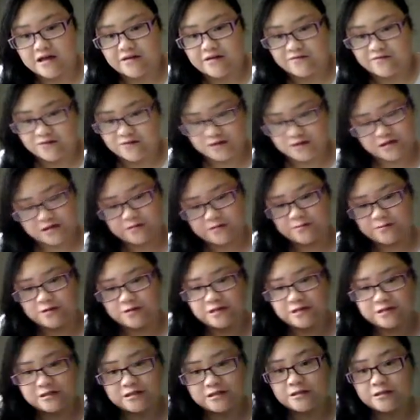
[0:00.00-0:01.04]
For some
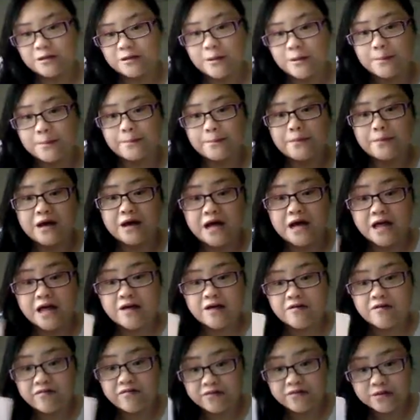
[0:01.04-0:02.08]
reason, my
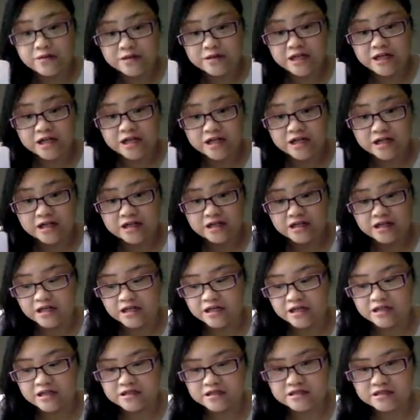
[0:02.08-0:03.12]
phone here
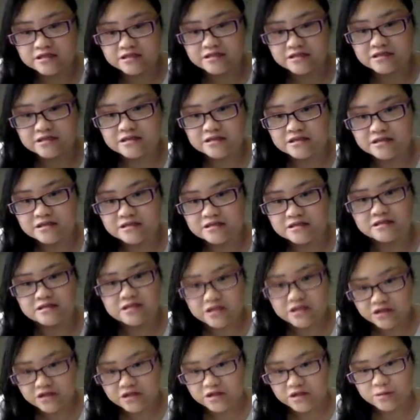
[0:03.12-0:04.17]

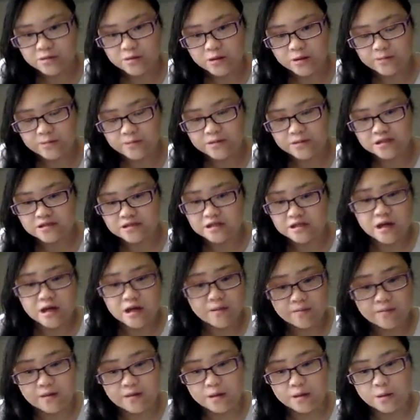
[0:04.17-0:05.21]
didn't want me to
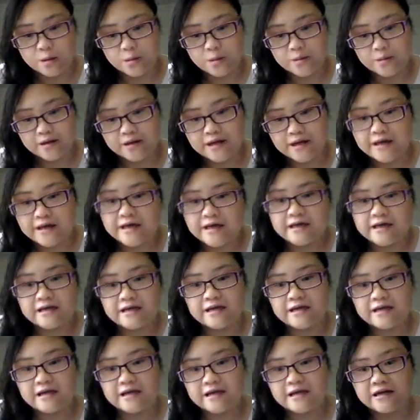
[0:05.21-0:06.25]
upload,
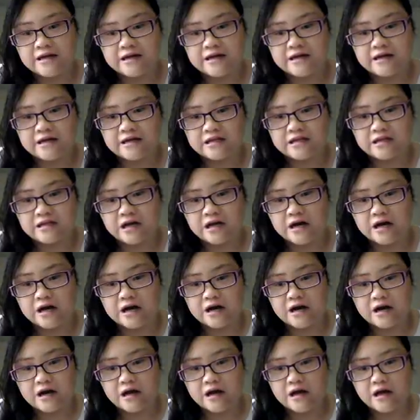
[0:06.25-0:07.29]
and
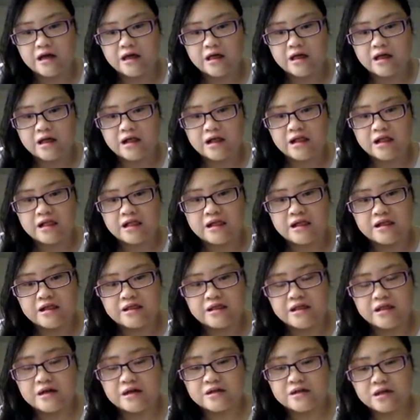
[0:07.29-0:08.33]

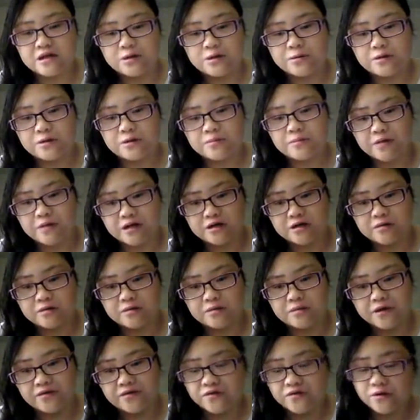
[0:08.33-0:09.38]
now that I went back on
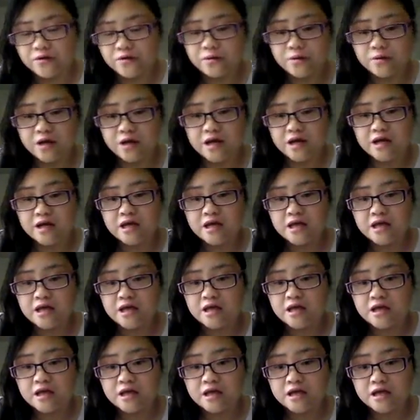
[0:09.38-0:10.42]
my phone,
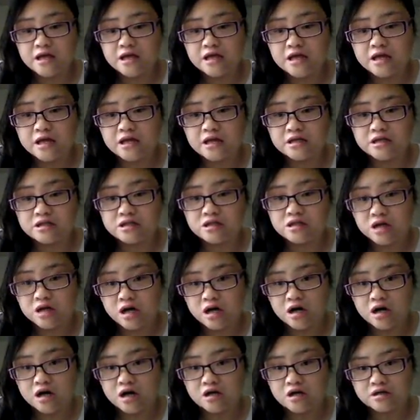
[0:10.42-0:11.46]
it's
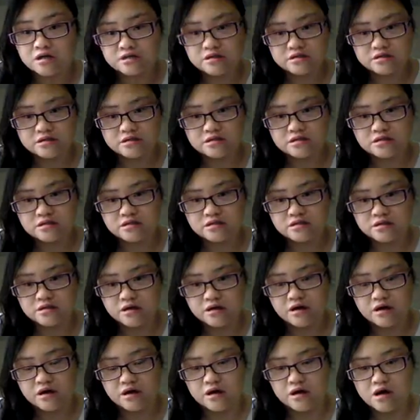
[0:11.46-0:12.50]

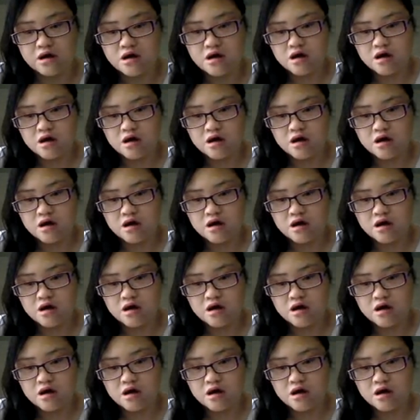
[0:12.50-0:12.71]
gone.